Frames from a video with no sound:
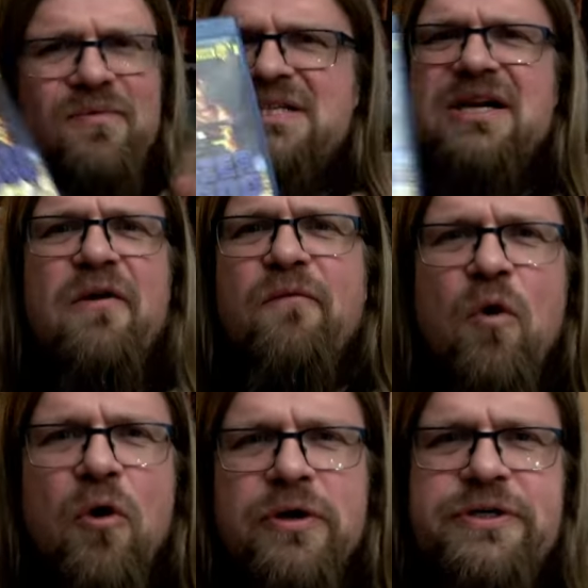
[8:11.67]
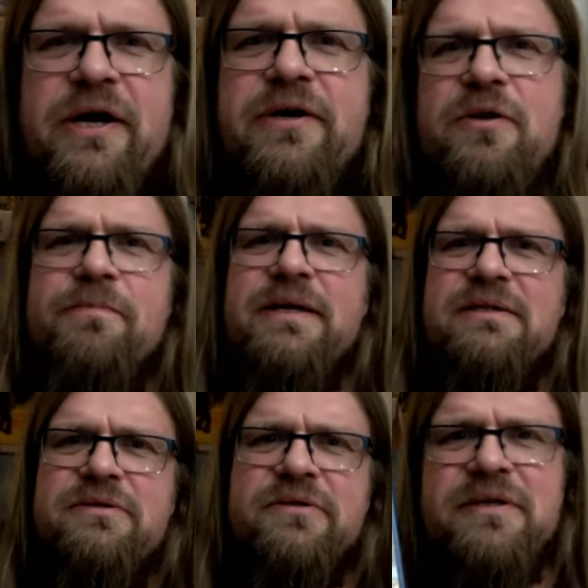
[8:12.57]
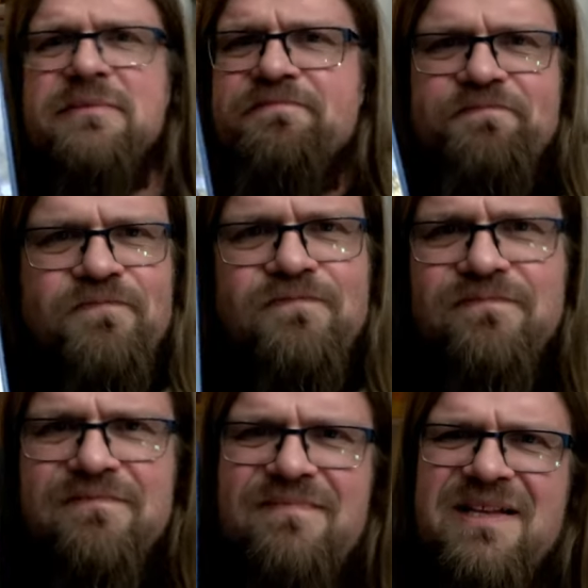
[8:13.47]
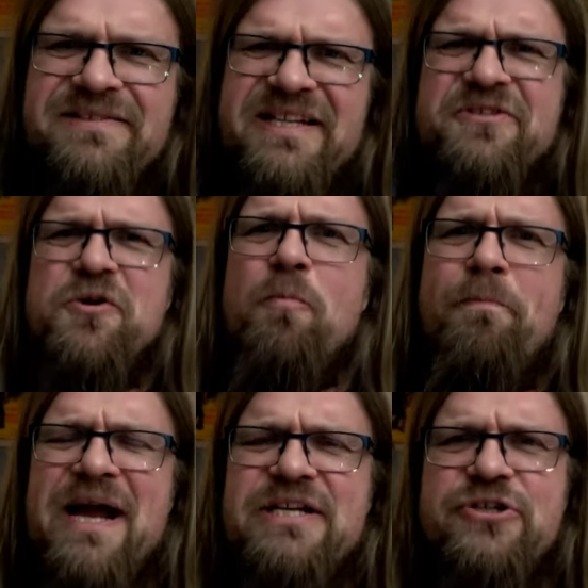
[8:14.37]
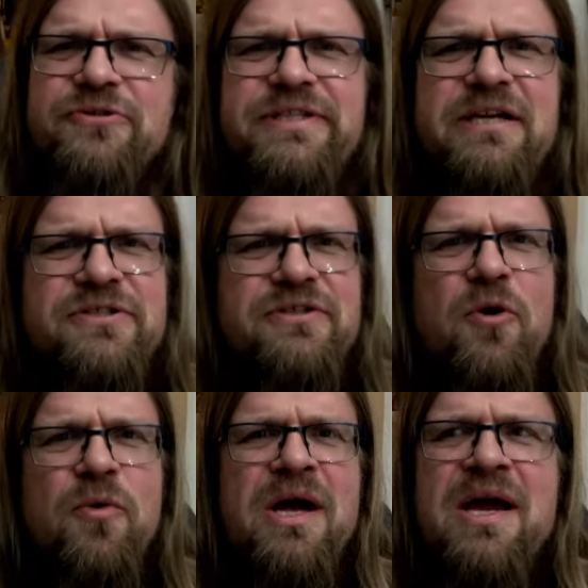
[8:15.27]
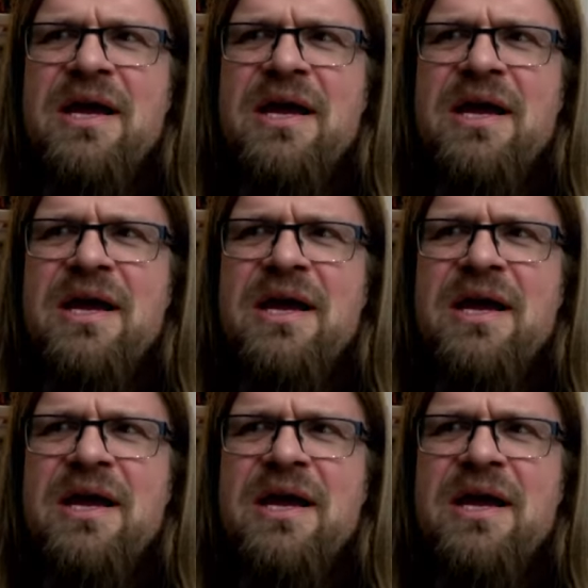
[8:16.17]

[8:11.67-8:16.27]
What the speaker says: watching a war documentary. There's no passion. There's no